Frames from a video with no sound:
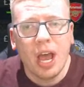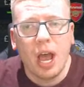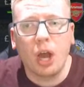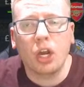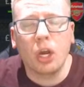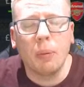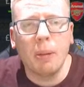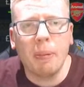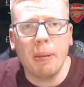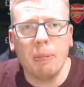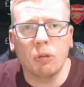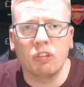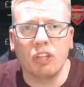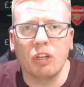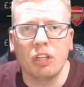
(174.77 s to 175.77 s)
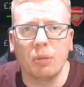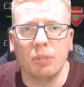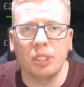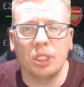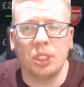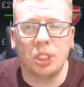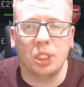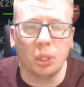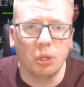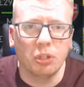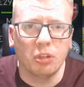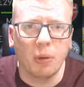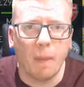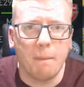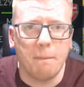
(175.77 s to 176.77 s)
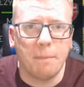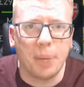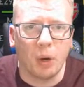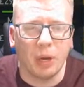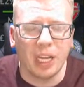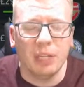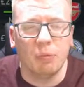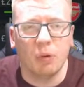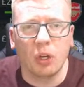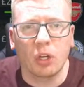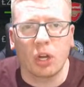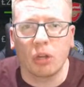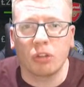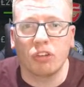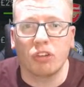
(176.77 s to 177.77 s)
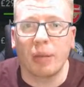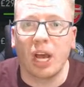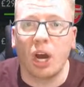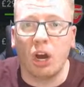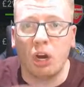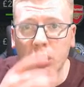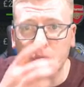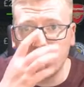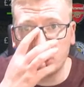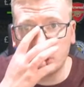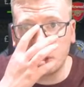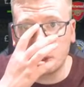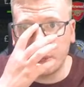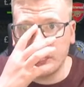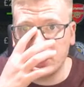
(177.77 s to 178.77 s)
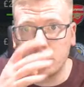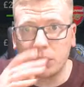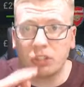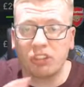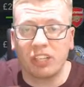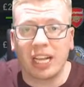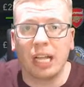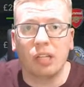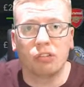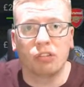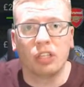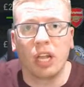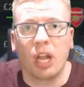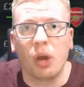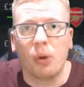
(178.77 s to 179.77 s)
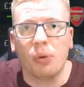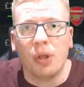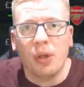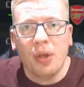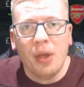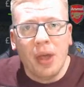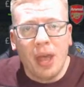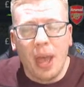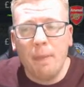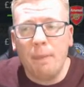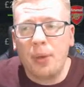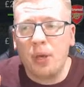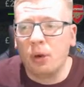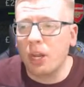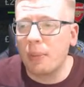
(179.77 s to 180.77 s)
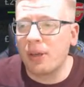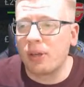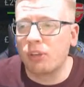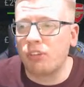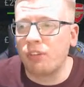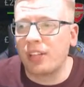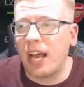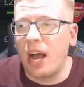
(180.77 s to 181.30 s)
A couple of people said that we should, but it will cost us about 100 grand just to cancel the loan. And purely because of